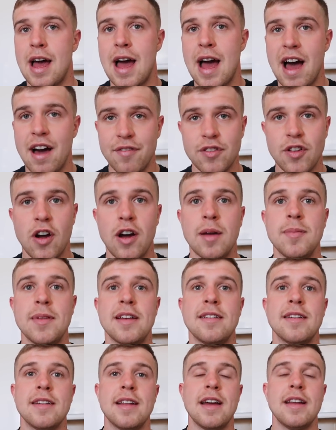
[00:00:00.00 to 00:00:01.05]
have time
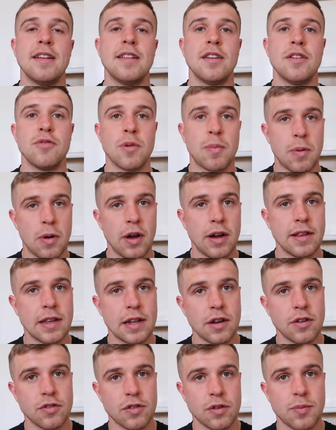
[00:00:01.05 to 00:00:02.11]
designated to reply to
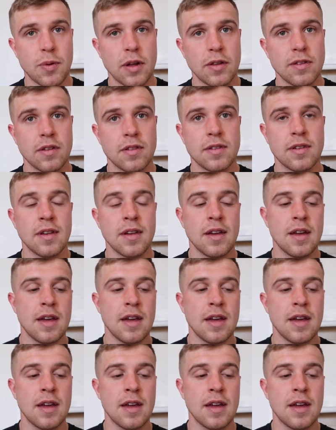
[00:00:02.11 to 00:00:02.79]
those responses.